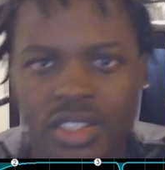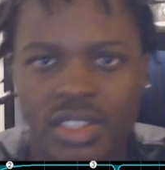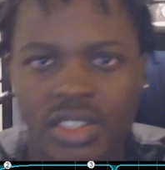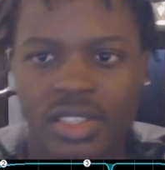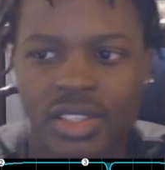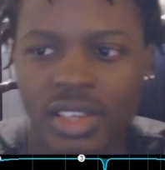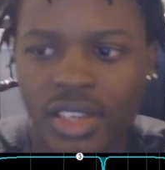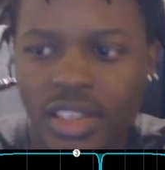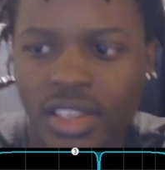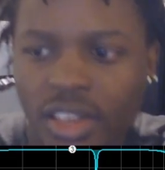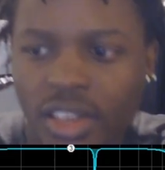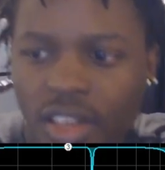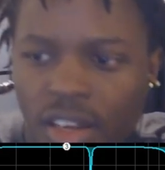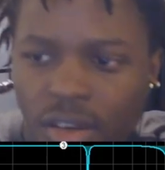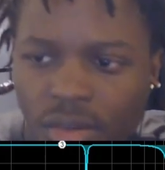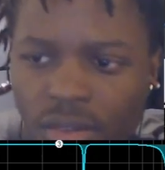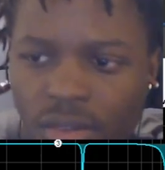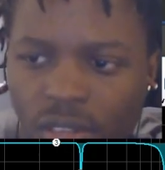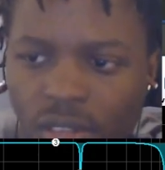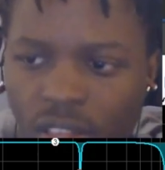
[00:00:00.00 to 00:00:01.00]
taking out
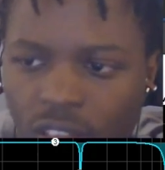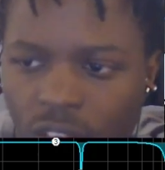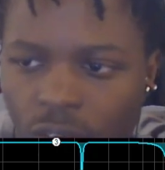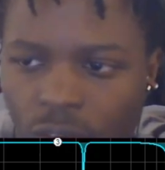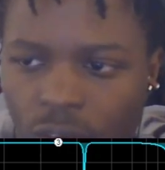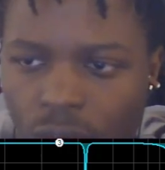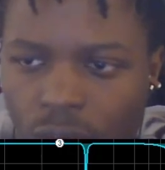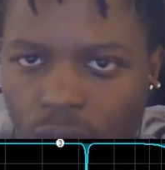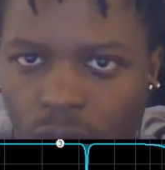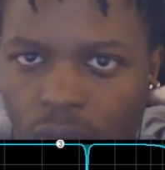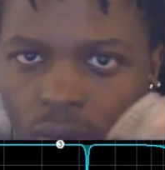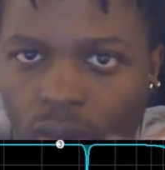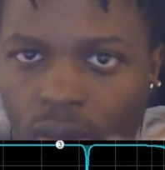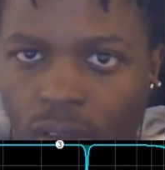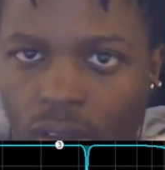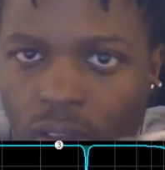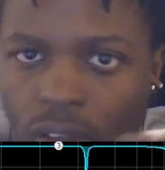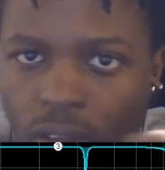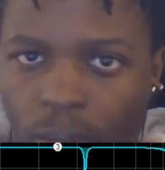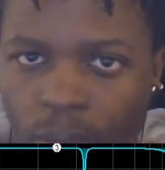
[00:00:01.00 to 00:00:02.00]
or
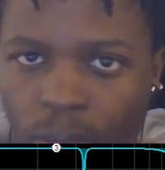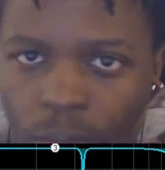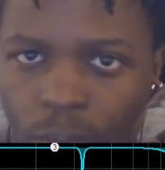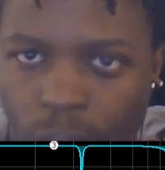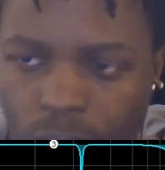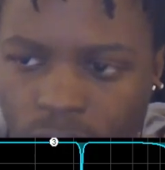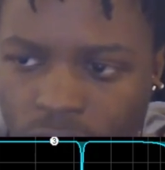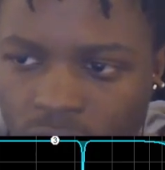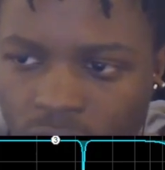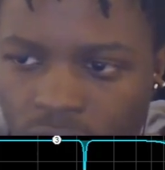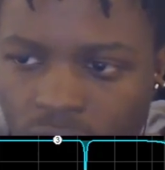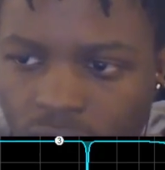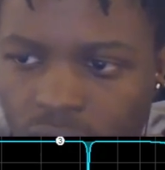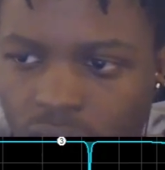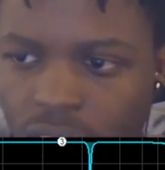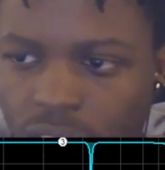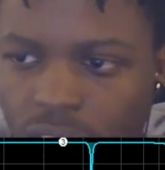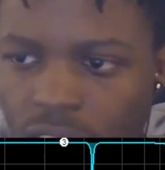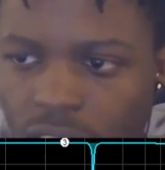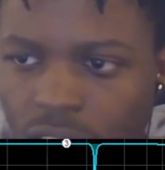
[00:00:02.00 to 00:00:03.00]
boosting.
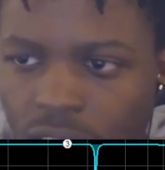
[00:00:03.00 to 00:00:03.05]
So